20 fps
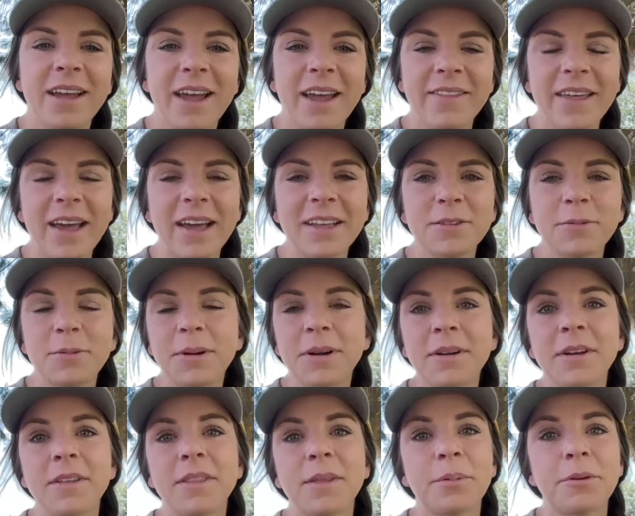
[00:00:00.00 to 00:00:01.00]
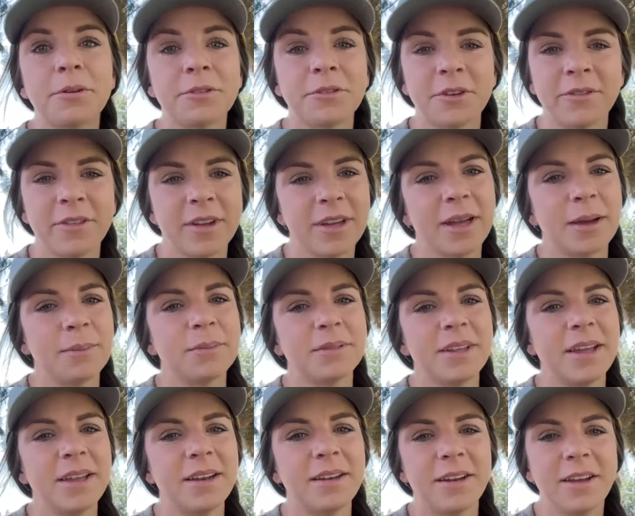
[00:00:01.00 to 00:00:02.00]
And that's where the preserving comes
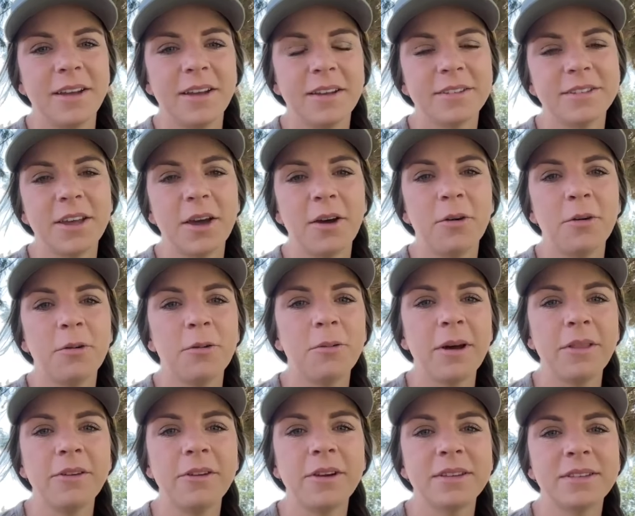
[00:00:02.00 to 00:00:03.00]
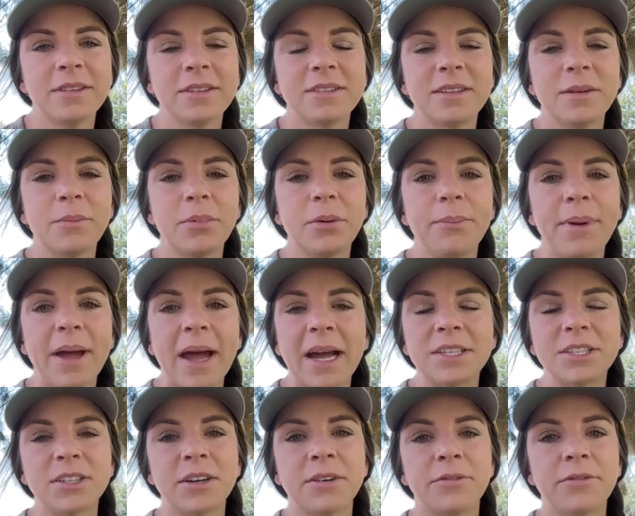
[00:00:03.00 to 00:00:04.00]
in. So whether it's a simple
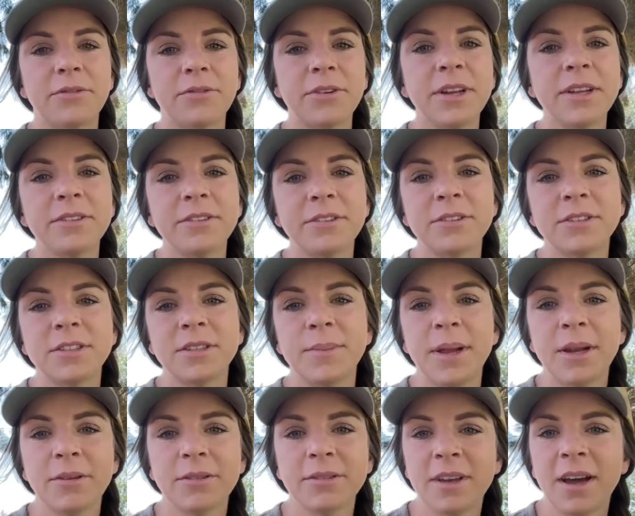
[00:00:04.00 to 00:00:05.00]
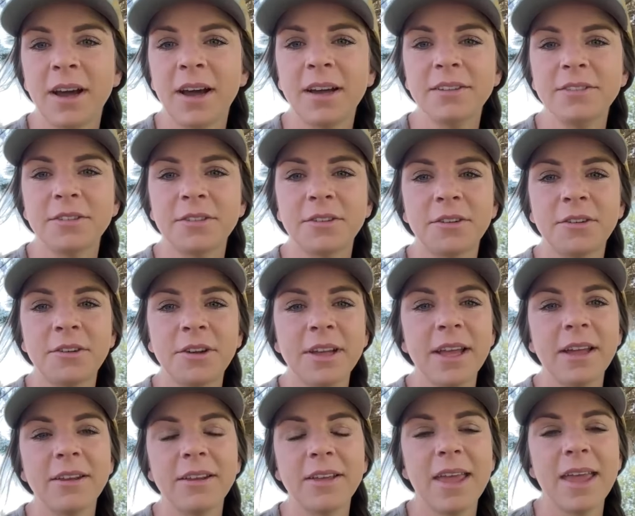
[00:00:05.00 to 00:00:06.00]
batch of freezer tomato sauce or learning
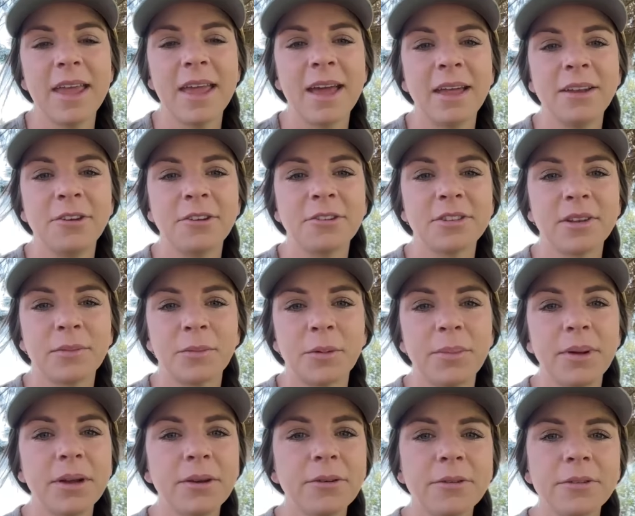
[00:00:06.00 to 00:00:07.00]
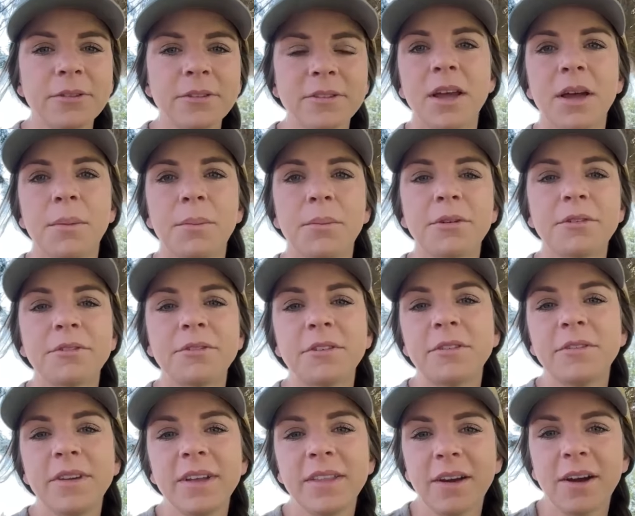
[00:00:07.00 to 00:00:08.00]
how to can your summer pickles,
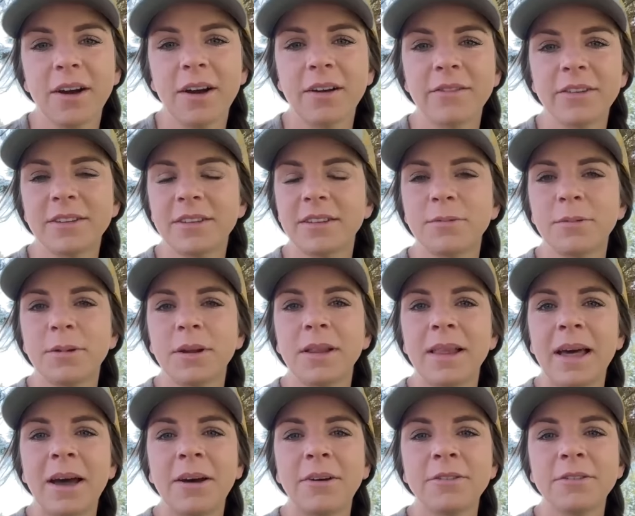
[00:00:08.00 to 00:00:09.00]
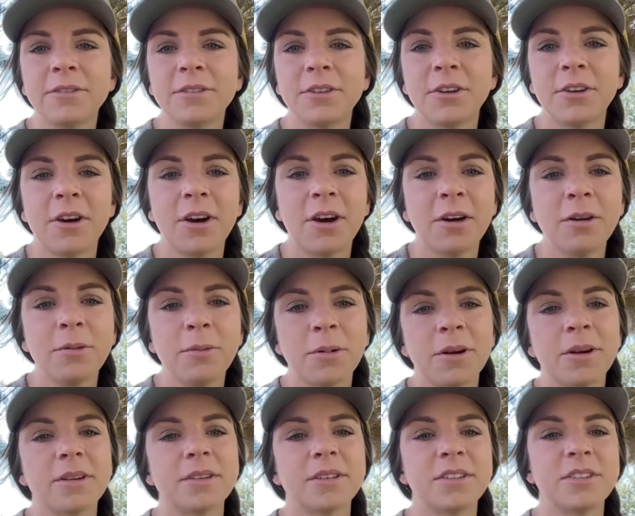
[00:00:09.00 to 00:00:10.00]
preserving the harvest is what allows your hard
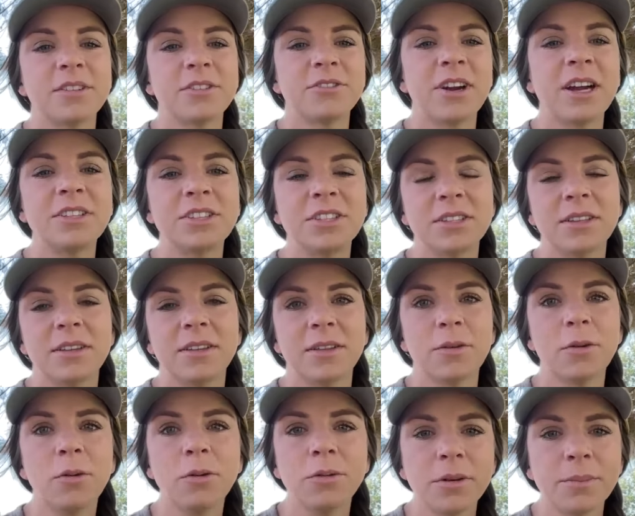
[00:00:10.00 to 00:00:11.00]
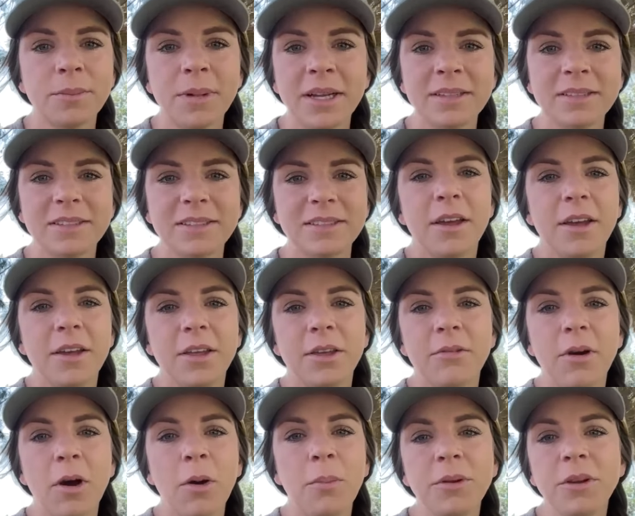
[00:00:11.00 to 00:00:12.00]
work to stretch into the colder months.
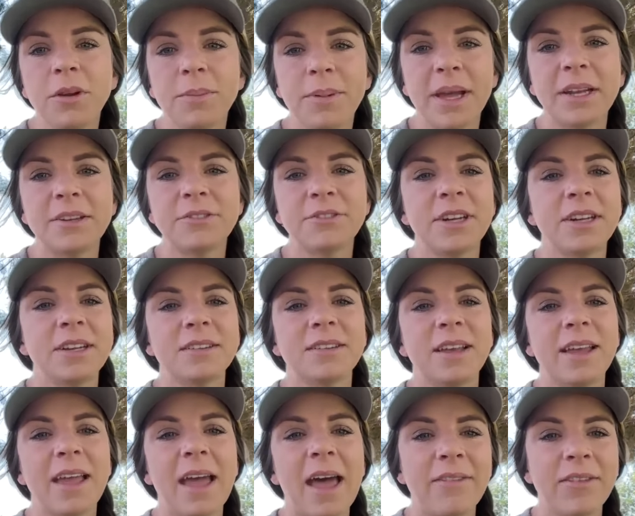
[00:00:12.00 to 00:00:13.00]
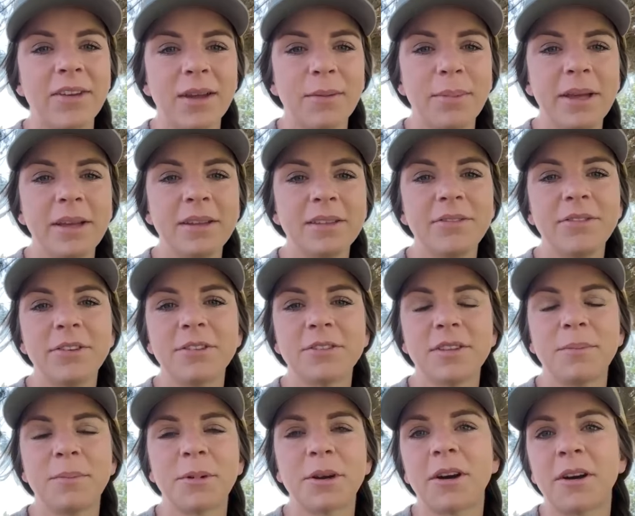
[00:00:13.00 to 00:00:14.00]
You open your pantry and it's like having a piece of your
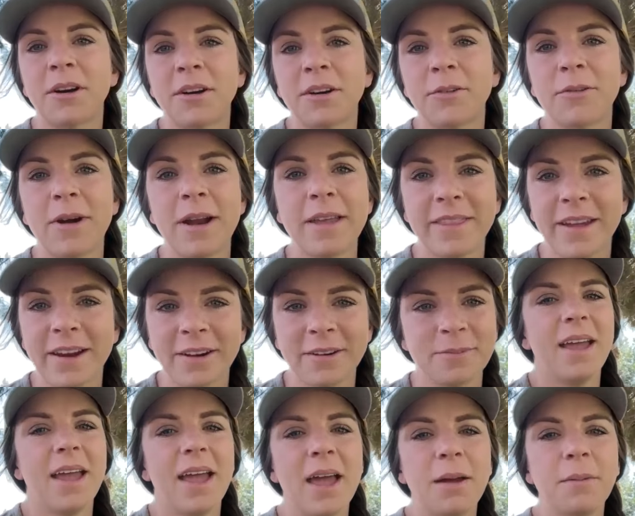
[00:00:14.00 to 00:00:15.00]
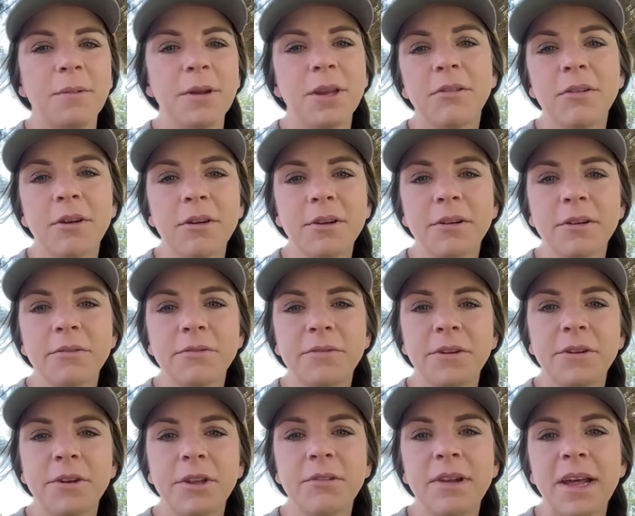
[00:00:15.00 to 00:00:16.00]
summer garden right there. And when you grow your own
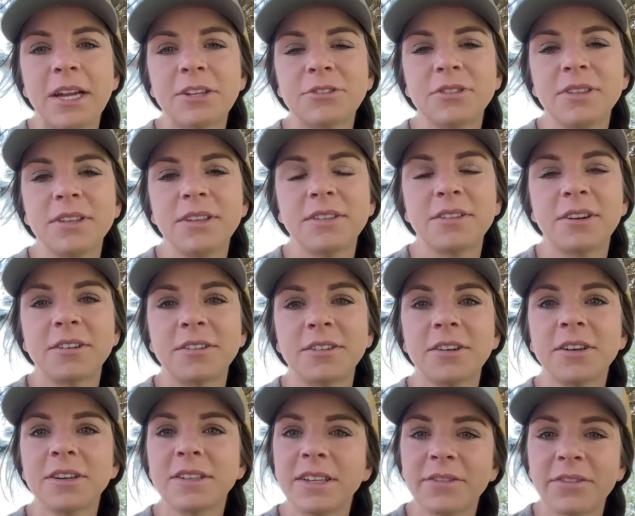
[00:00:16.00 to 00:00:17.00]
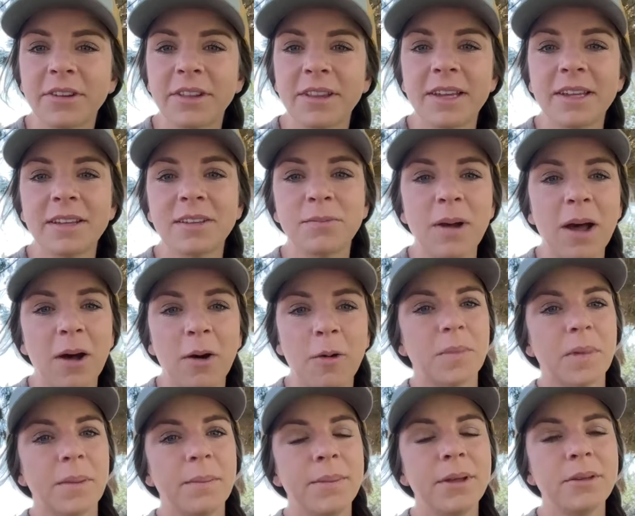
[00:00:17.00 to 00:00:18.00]
food, you naturally start to cook differently as
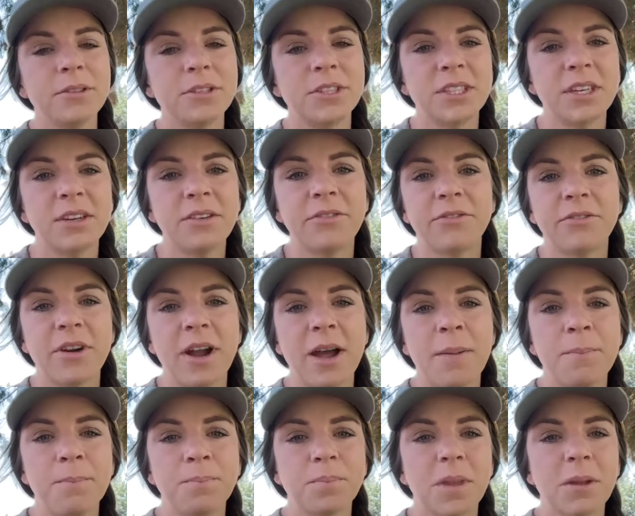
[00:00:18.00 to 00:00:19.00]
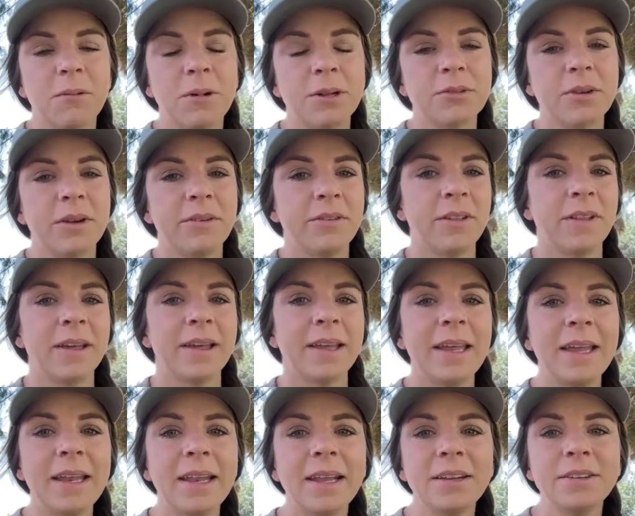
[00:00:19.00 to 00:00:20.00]
well. Meals shift from what do I feel like
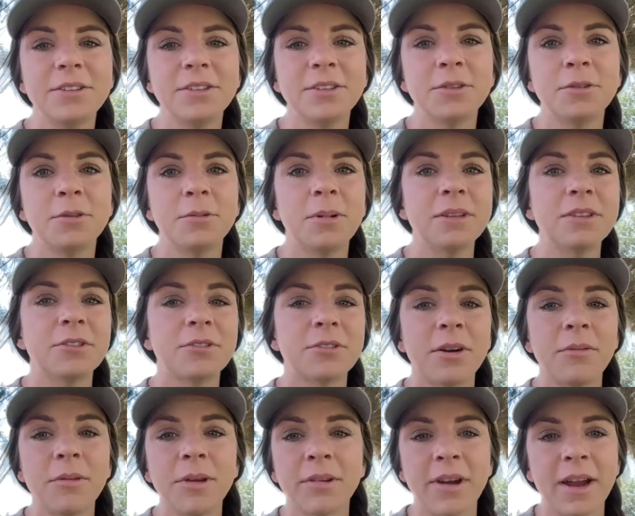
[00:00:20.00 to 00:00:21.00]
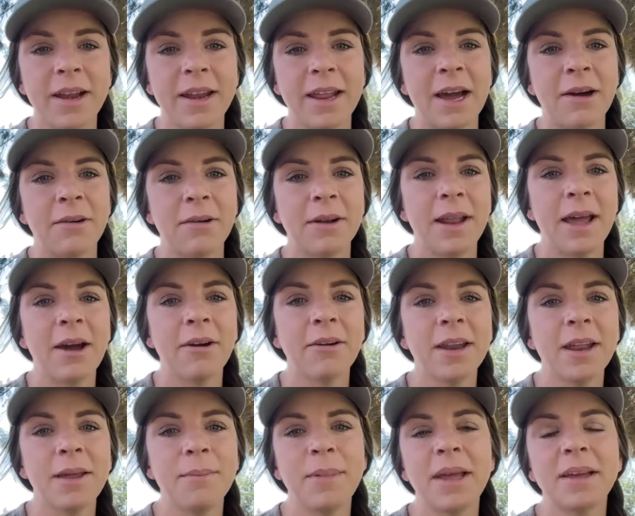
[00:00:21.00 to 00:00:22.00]
eating to what's growing right now and how
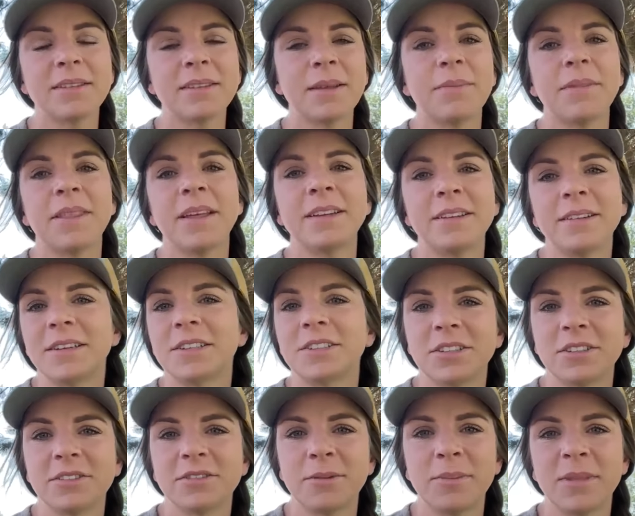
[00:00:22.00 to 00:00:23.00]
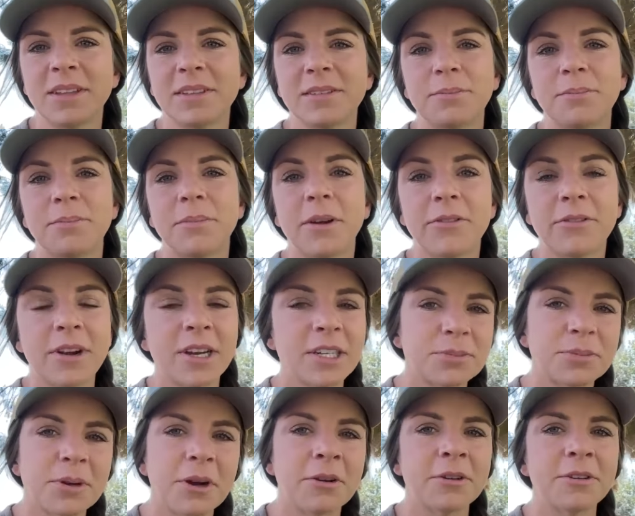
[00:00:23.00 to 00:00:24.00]
can I make something delicious from this fresh
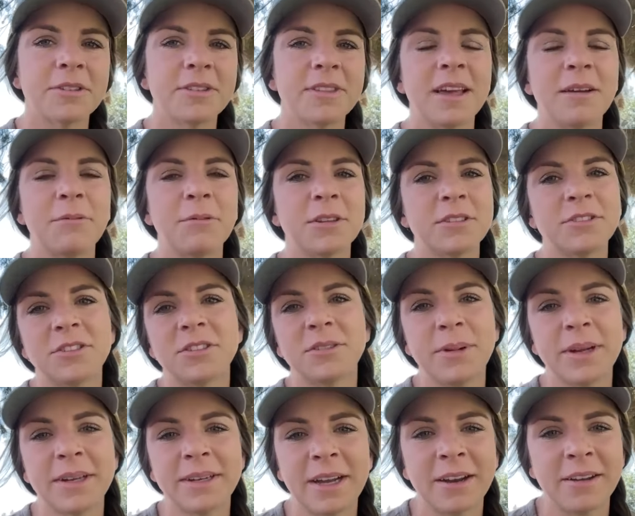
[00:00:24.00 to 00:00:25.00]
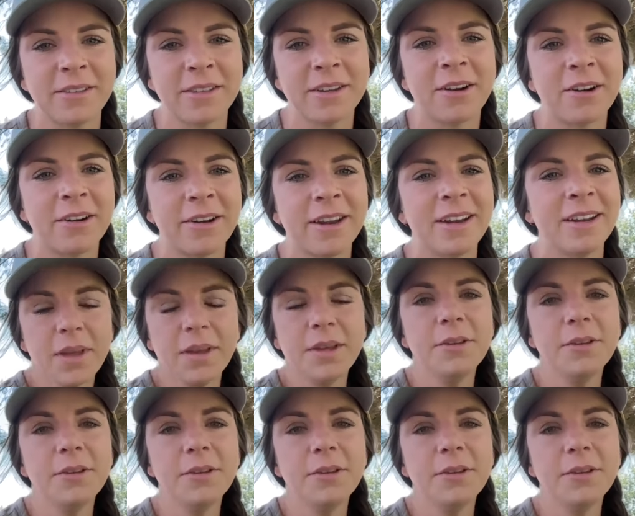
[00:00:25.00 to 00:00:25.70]
produce that was just picked out of the garden.